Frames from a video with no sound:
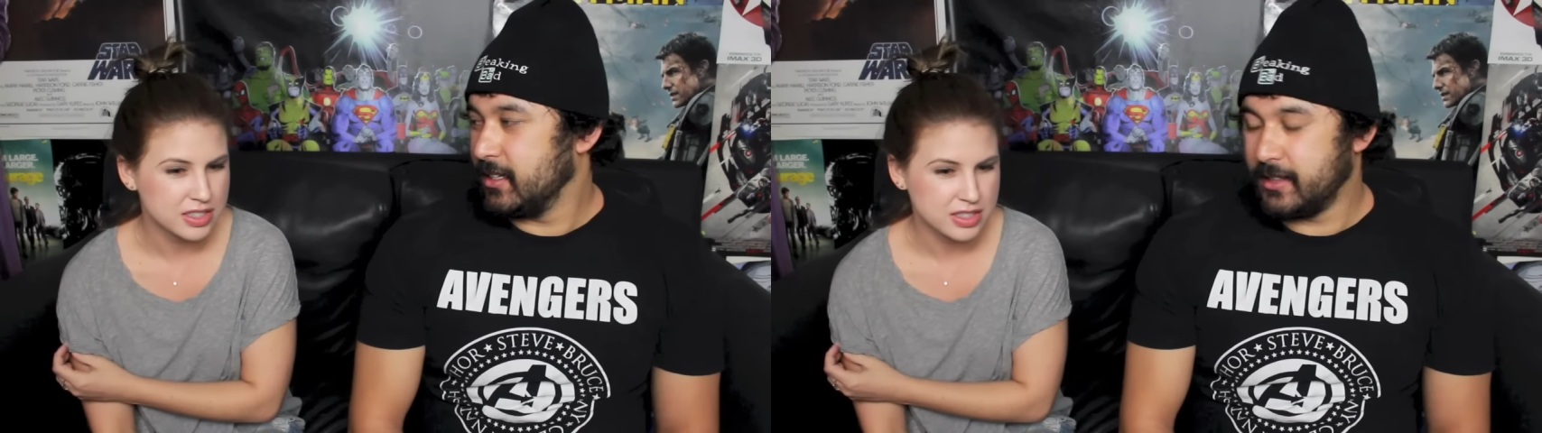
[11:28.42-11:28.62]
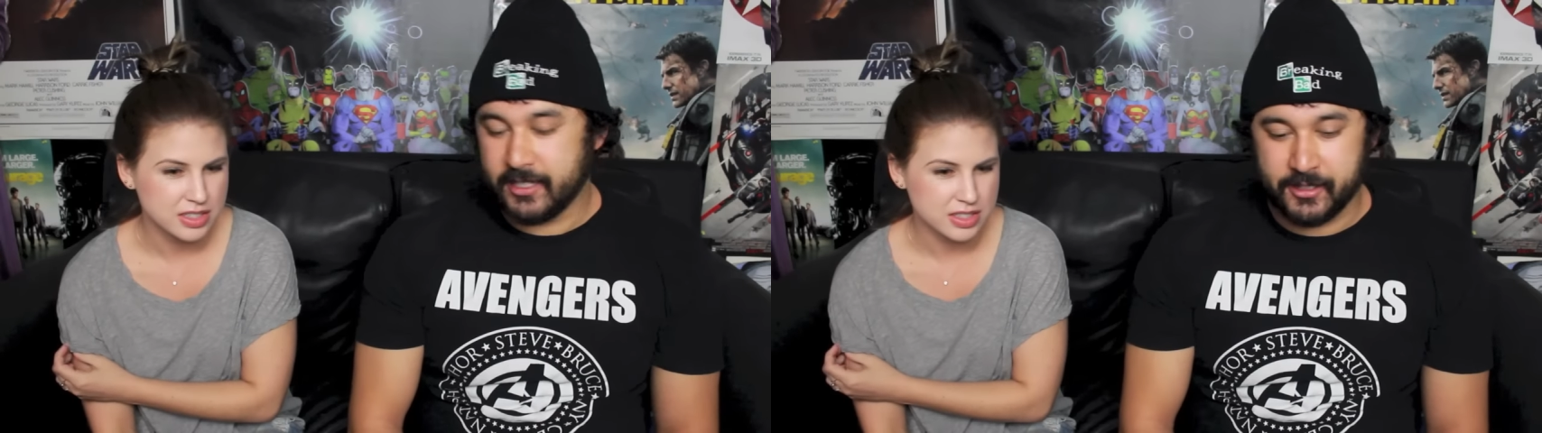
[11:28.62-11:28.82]

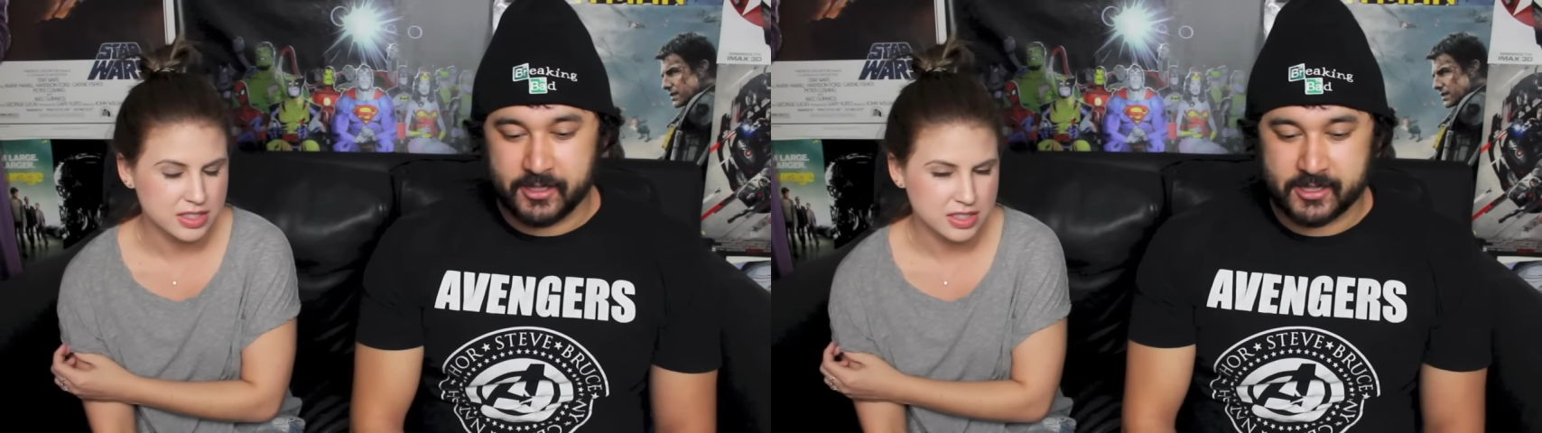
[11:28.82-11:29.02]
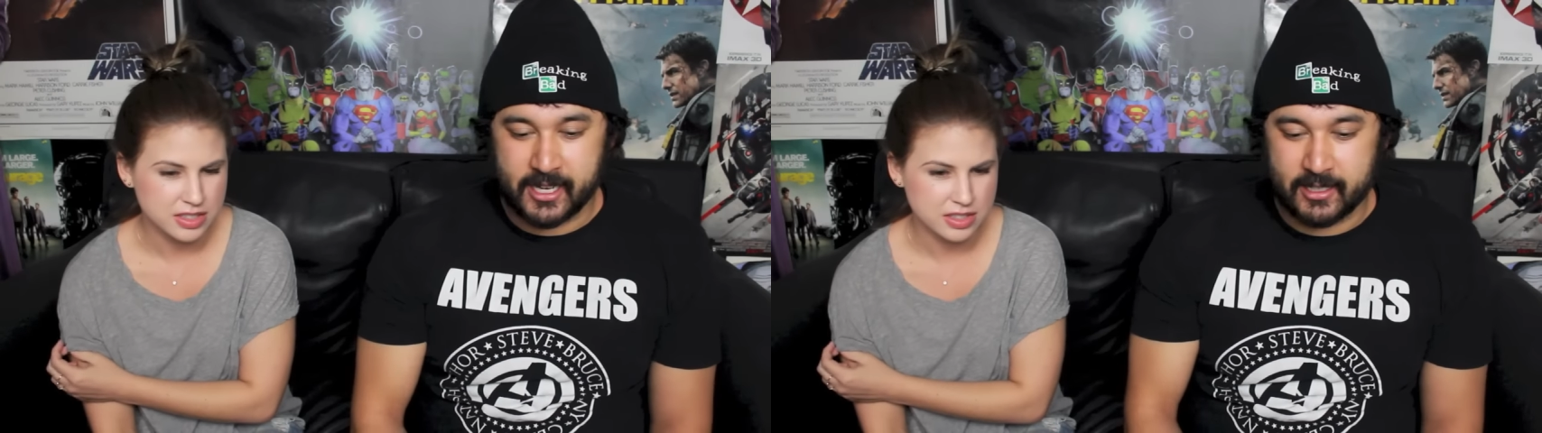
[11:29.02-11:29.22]
Speaker 1: then you
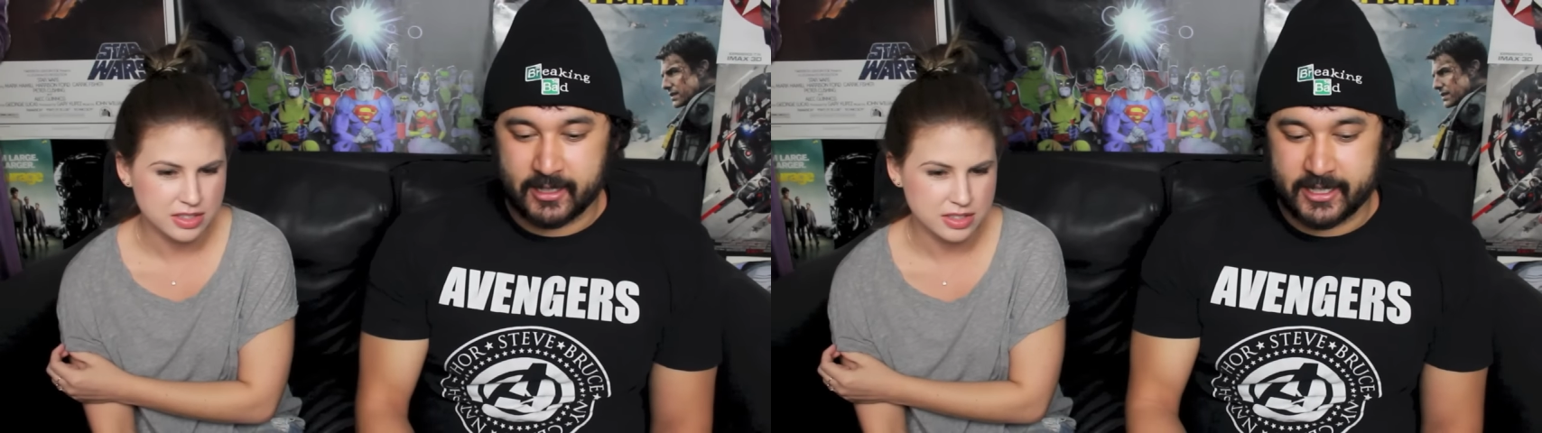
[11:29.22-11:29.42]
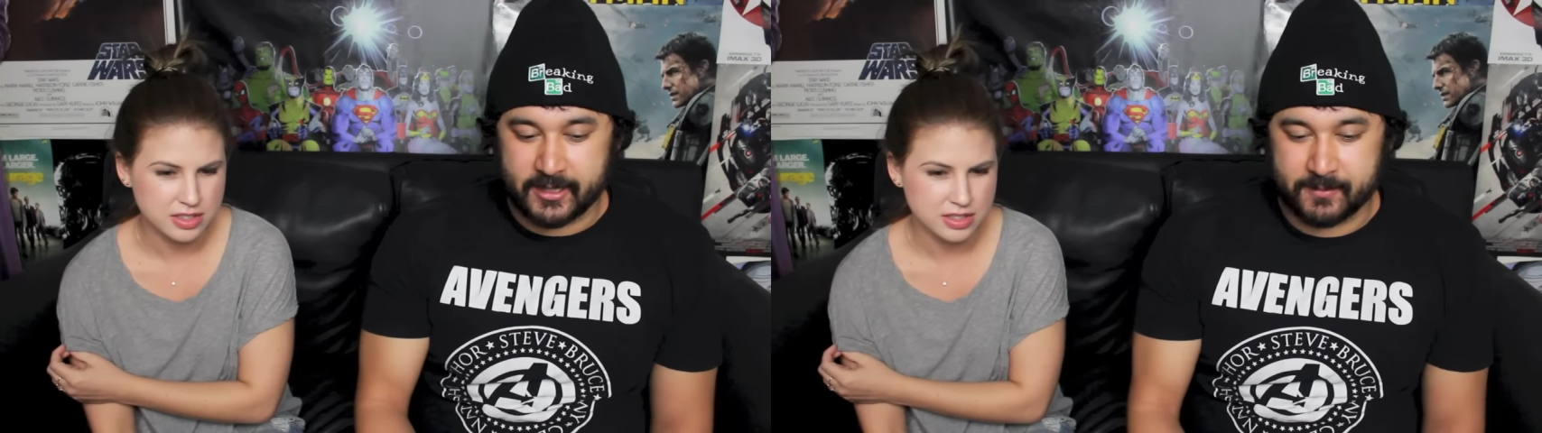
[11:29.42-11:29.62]
just got
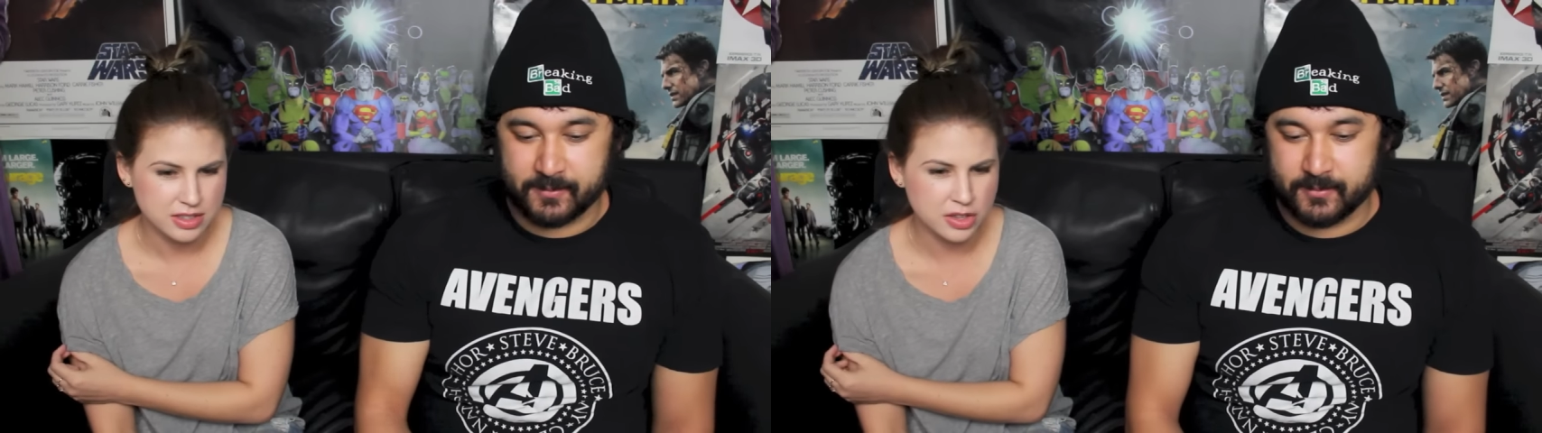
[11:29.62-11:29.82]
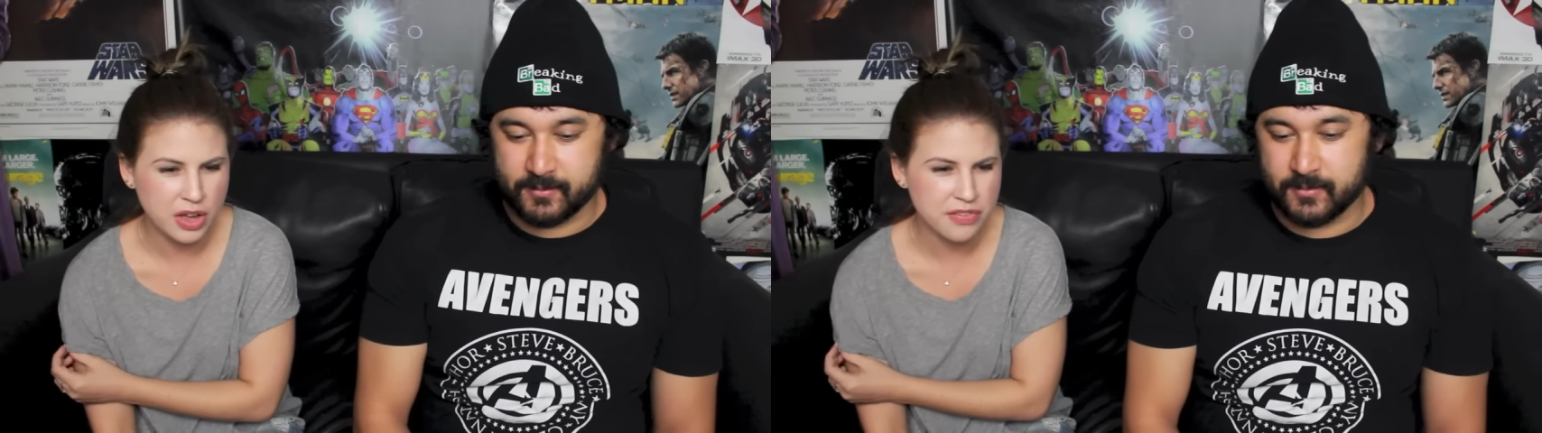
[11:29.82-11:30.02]
like,
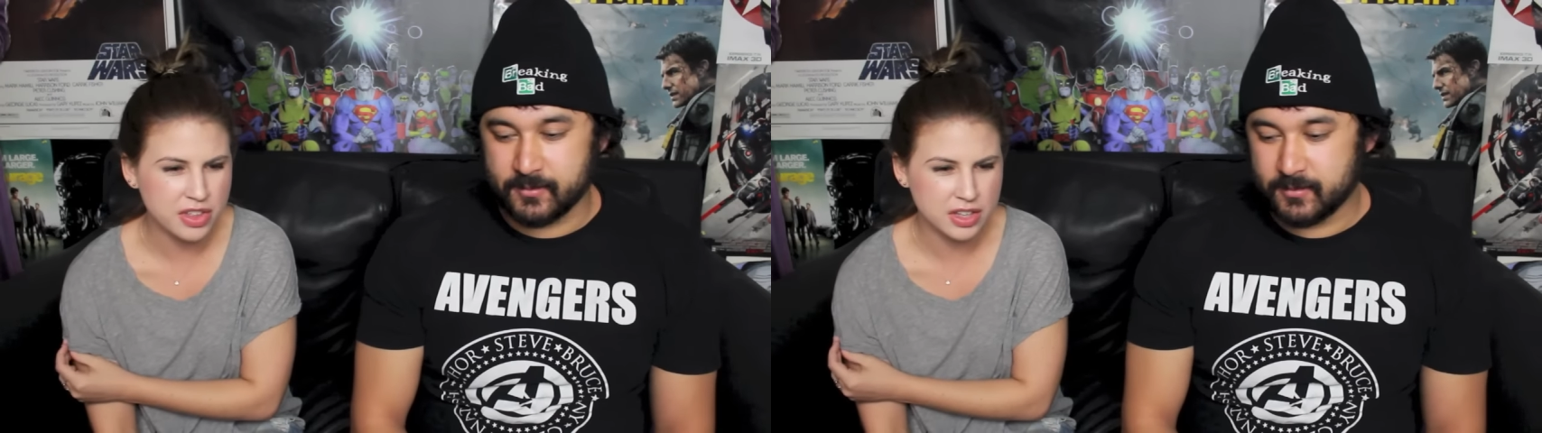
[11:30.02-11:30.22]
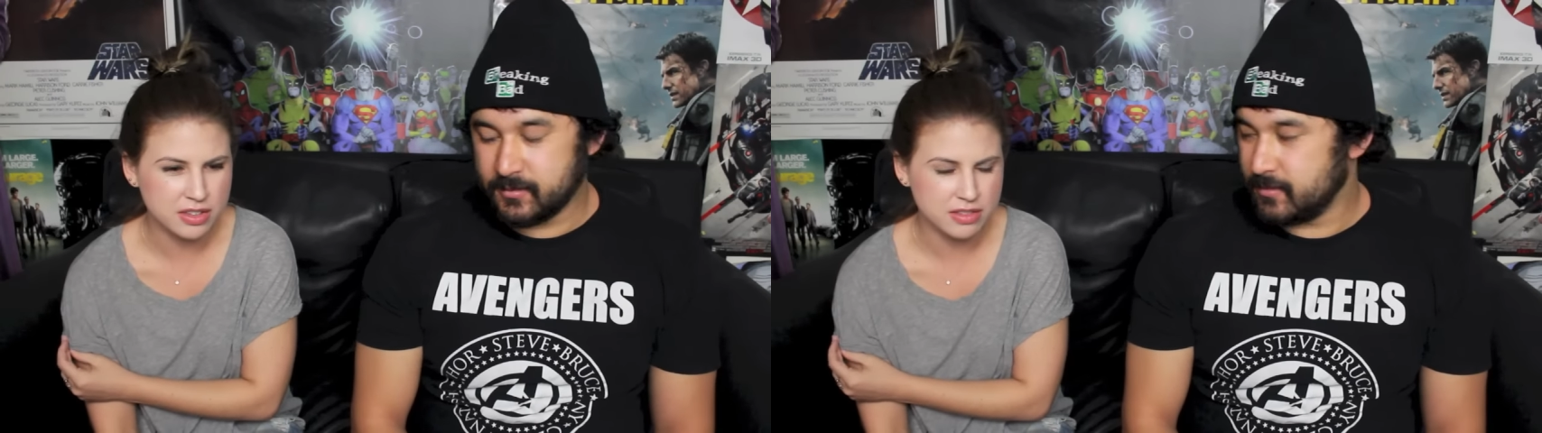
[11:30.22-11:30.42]
Speaker 2: I feel
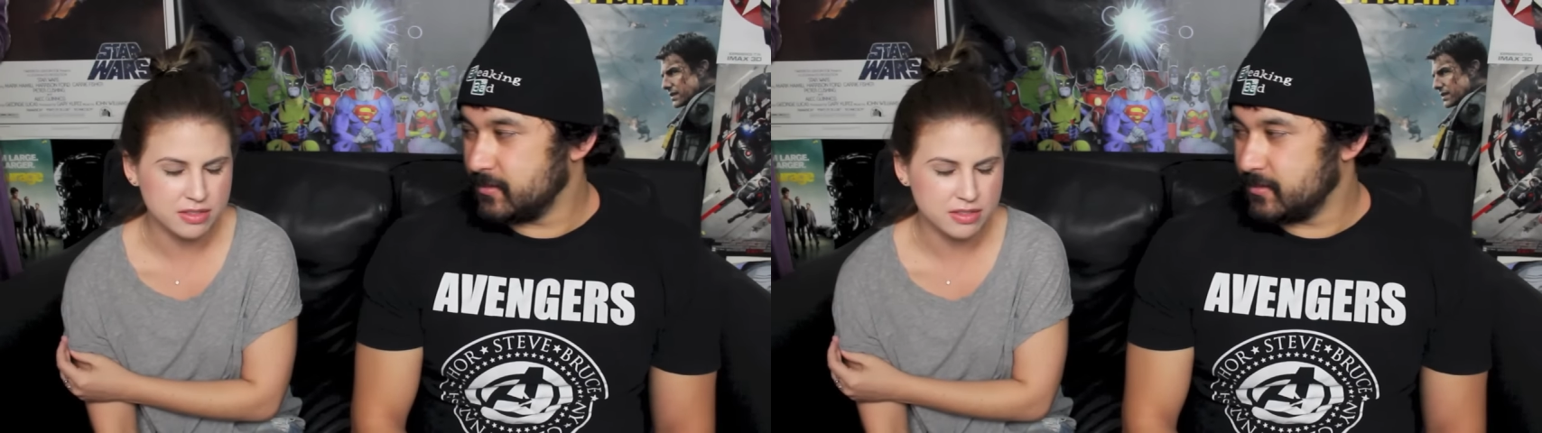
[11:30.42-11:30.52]
like